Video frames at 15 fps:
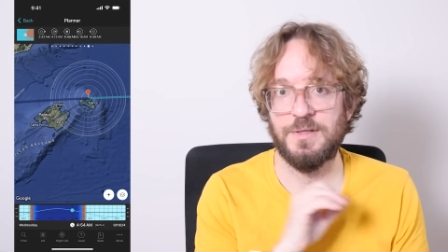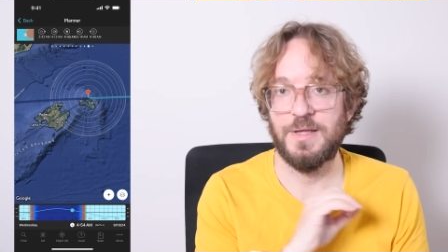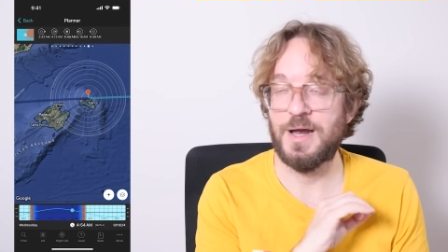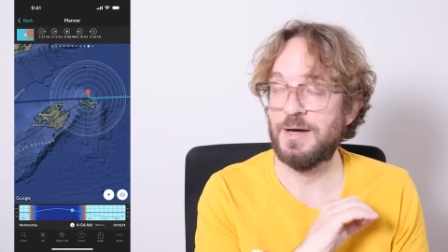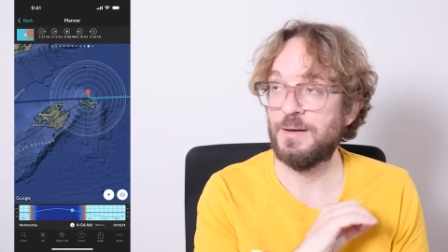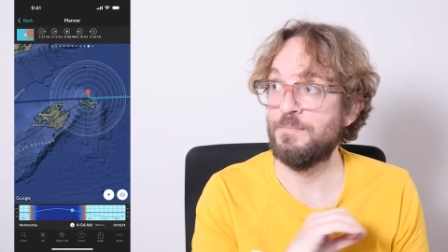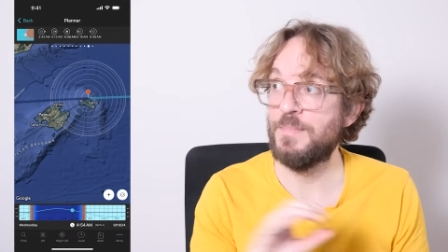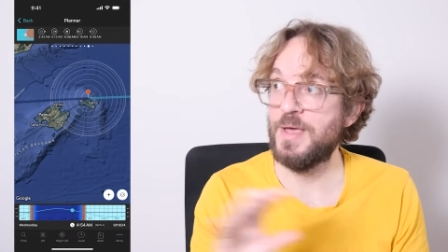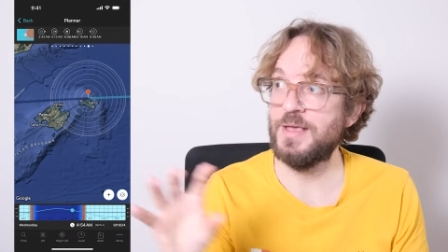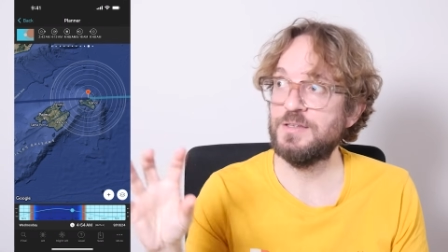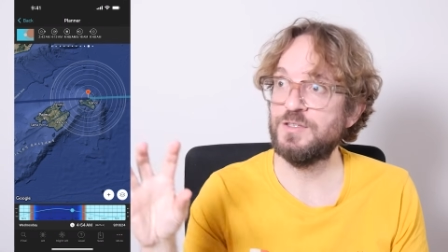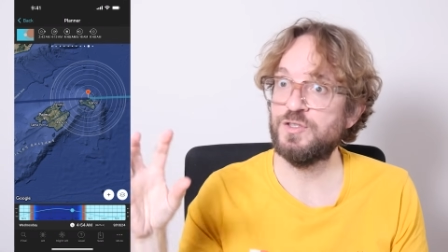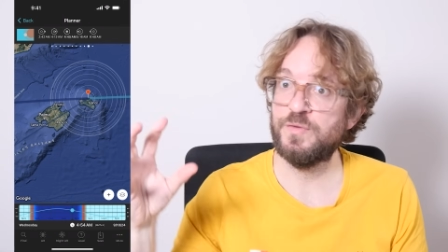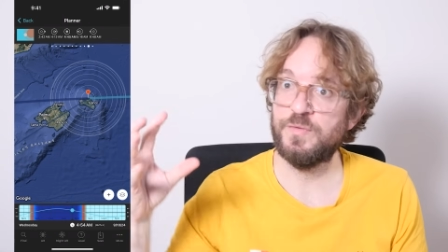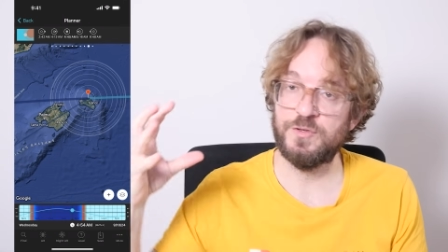They are
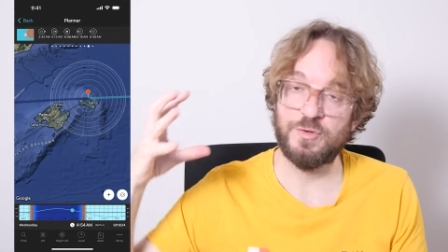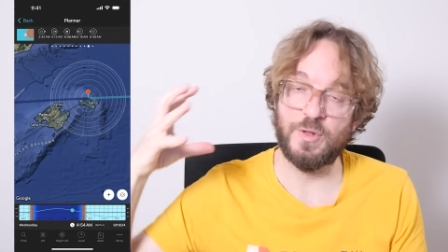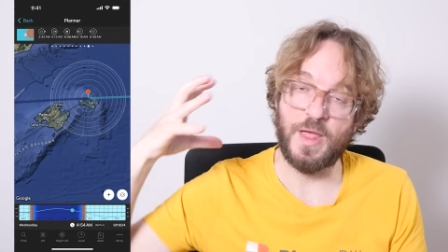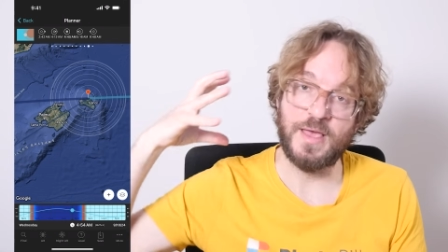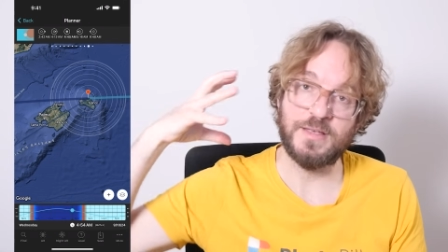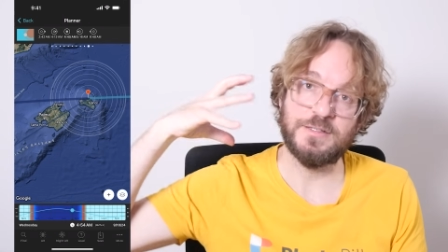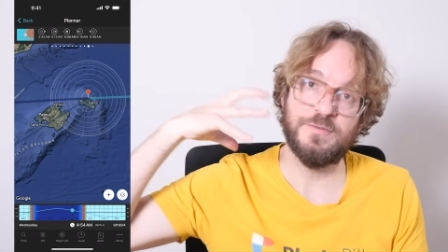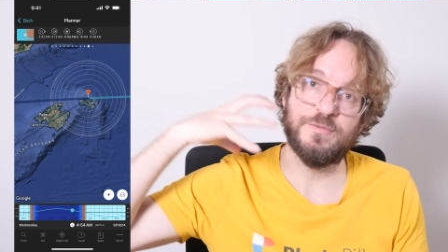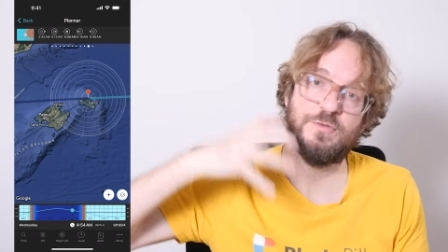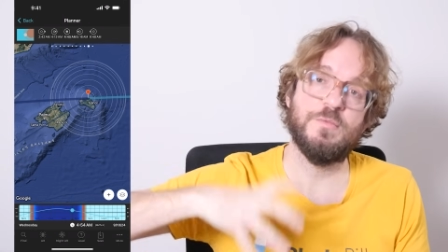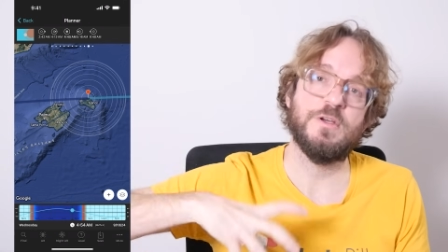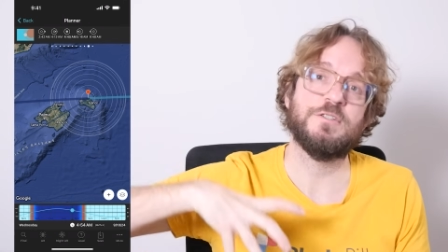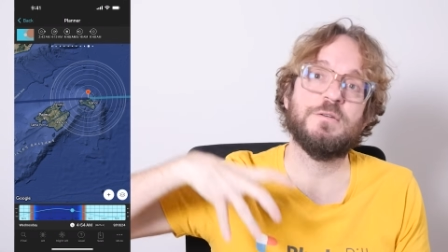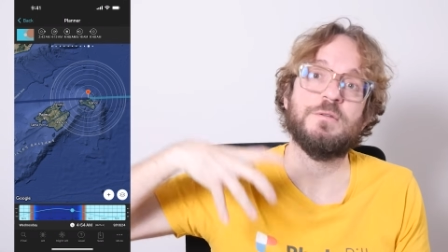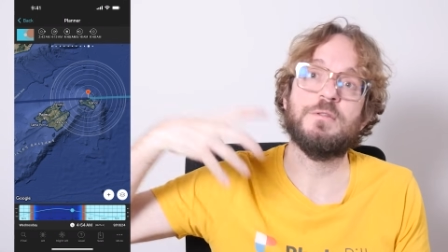amazing to visualize
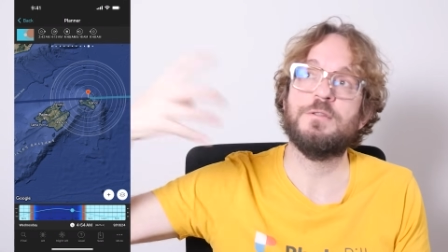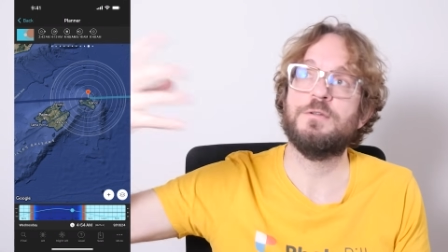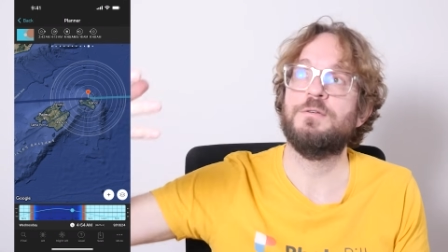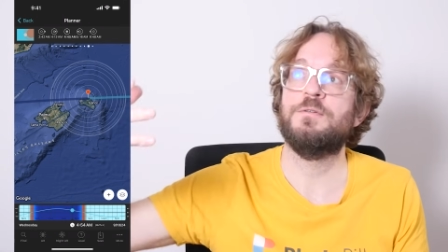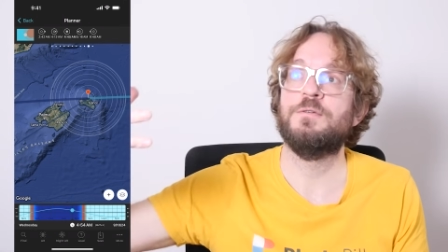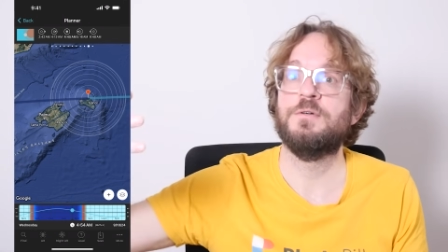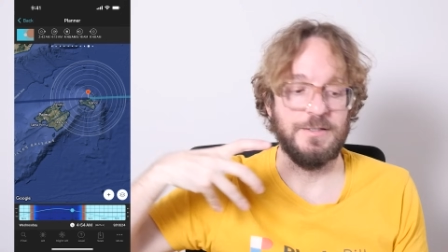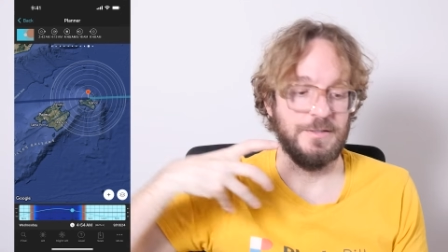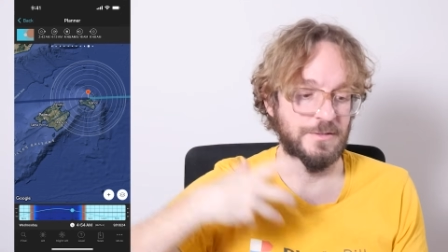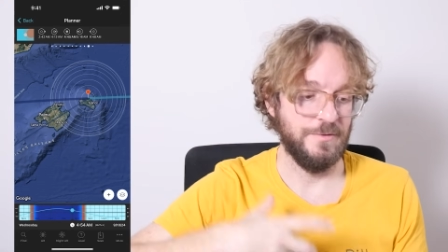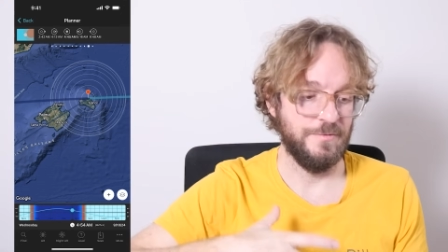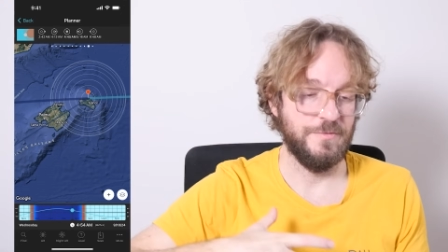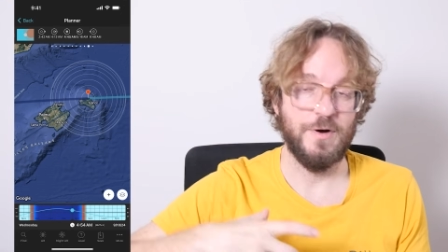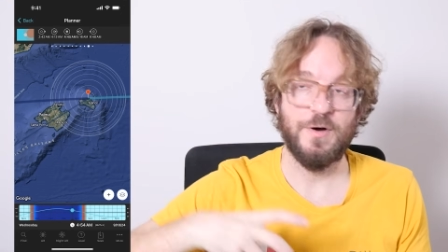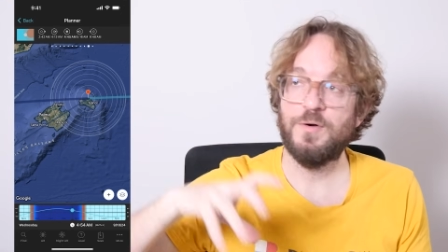information through
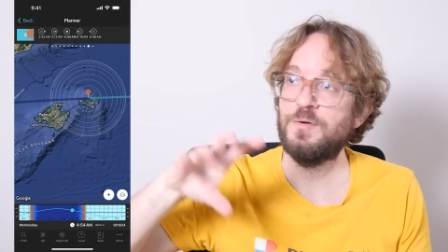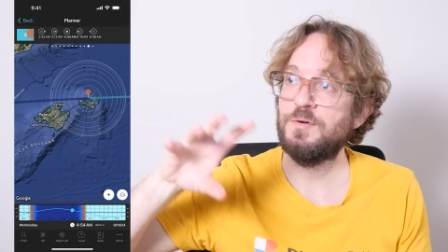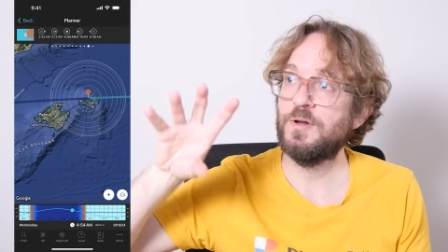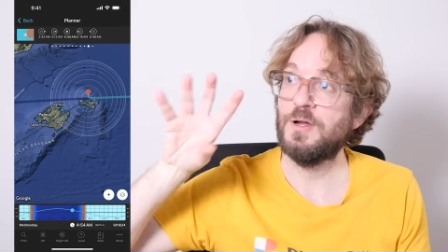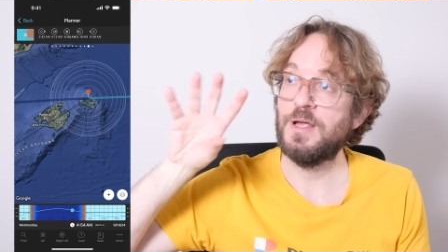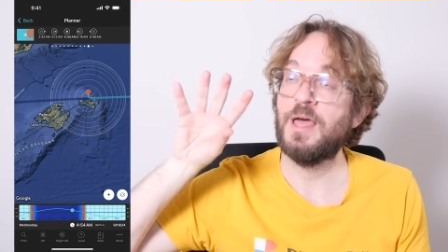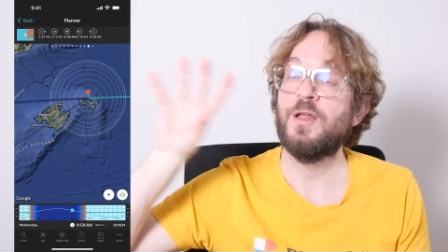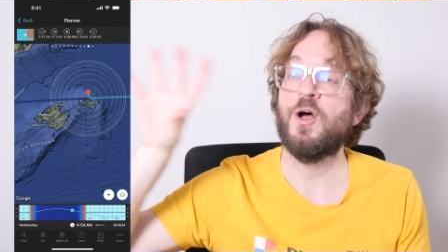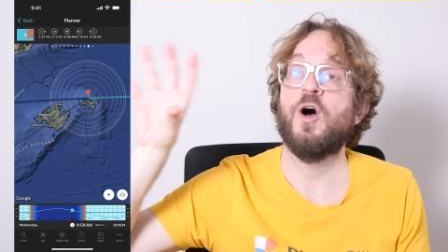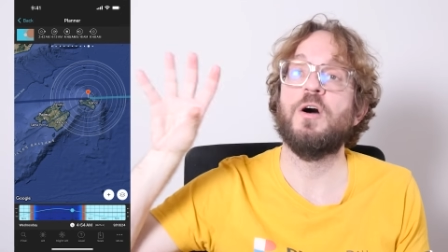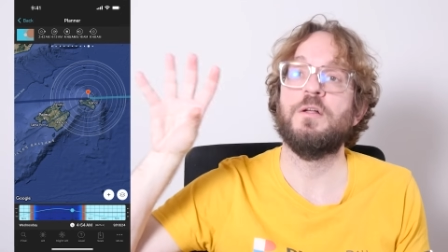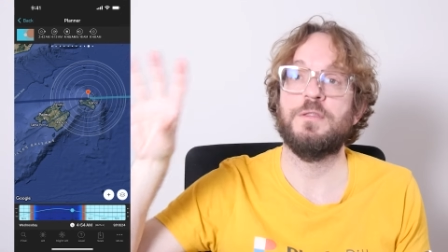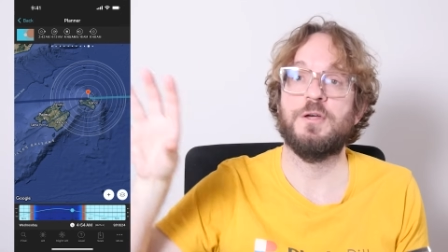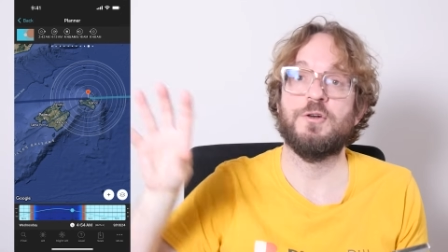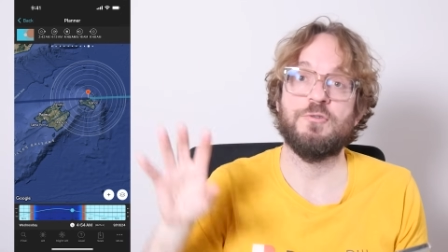the phone and
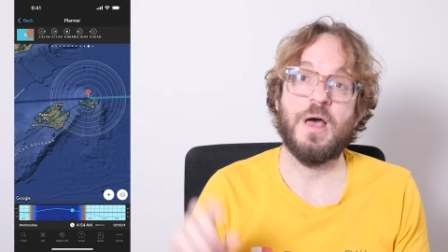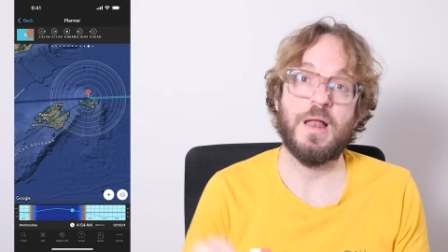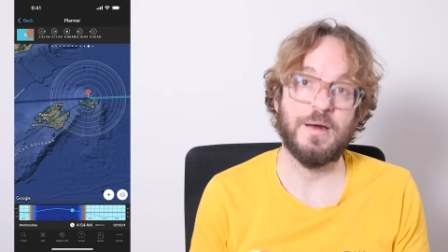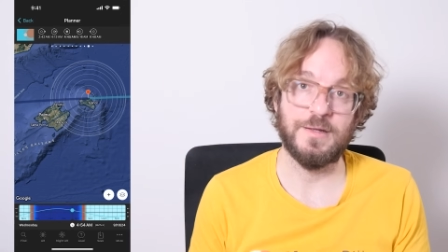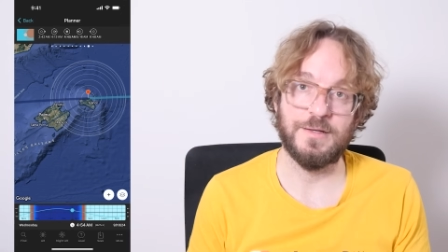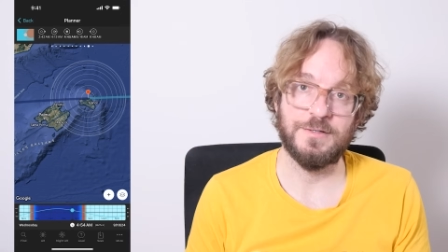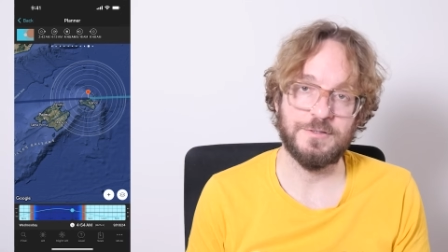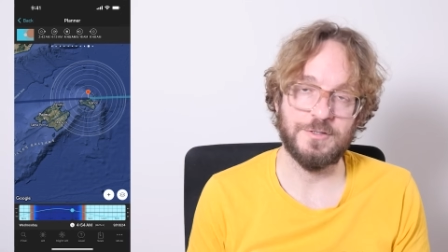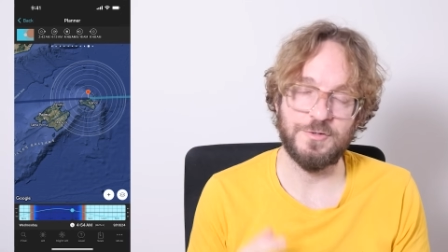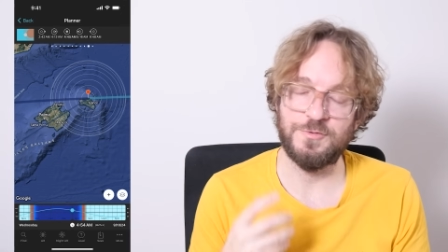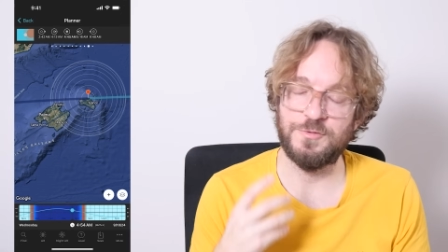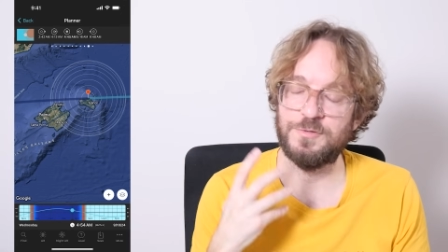on the reality. So